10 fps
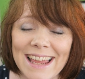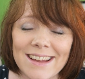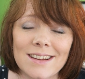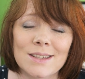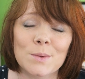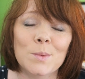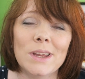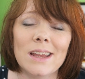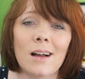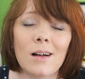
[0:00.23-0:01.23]
Hey guys,
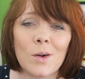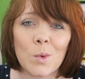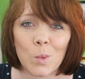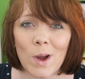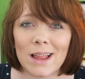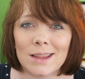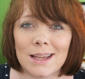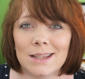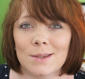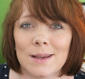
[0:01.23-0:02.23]
we are well
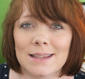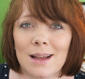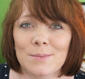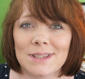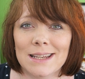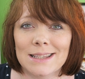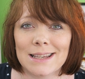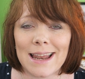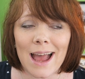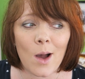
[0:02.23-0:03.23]
into exam
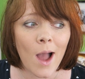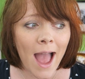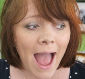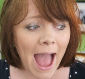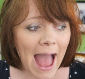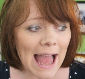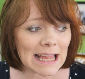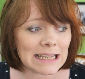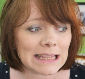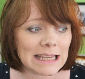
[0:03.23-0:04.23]
season now,
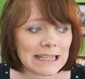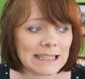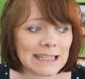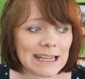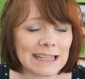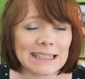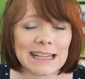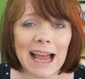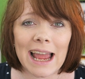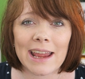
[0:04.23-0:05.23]
and this
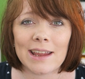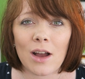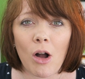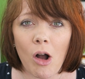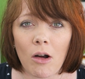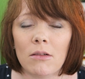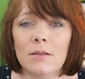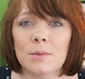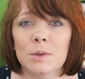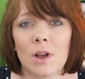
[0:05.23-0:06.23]
is a
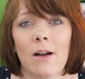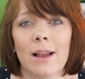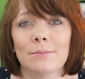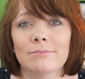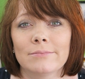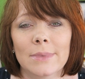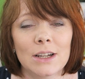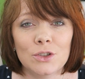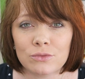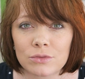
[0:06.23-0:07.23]
horrible time,
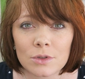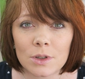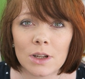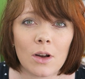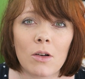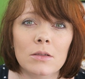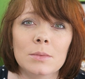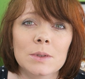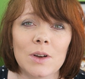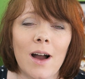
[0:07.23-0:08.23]
a truly
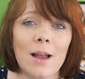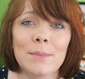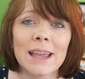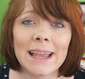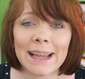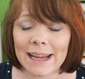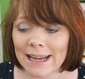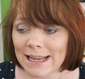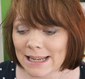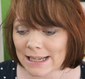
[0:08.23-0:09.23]
horrible time.
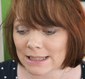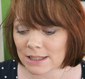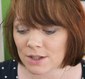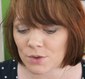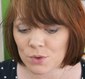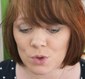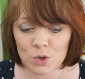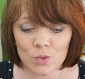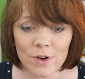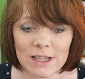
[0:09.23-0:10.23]
It is
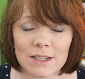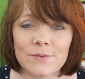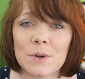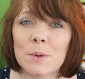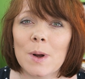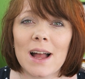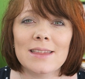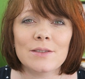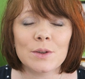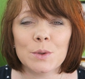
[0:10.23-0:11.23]
stressful
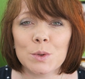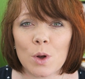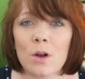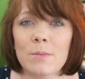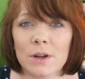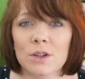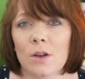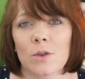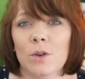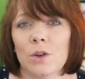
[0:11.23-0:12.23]
and there is so much
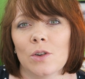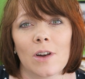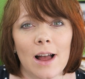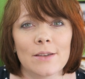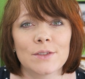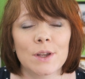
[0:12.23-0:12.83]
going on in your life.